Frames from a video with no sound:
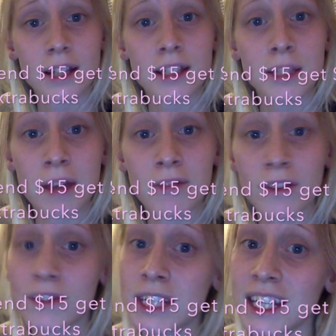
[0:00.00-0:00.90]
Spend
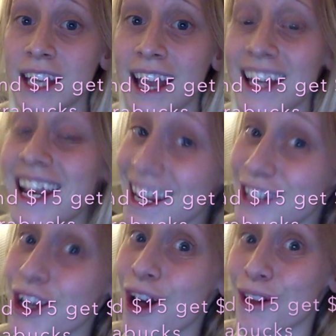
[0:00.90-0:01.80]
15, get
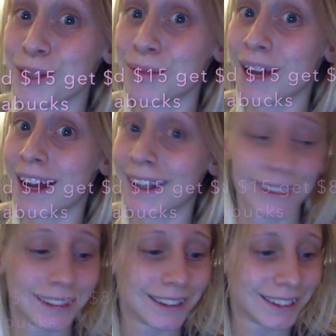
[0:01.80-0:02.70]
$8 back
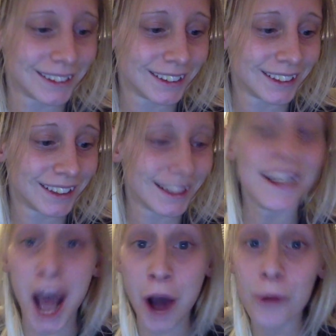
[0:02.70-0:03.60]

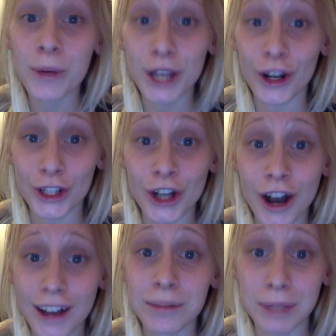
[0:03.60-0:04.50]
now we are
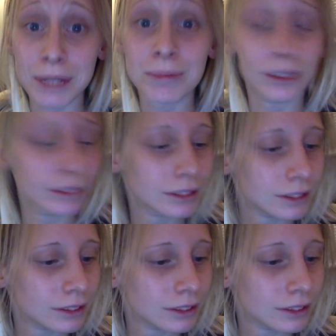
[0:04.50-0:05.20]
talking people.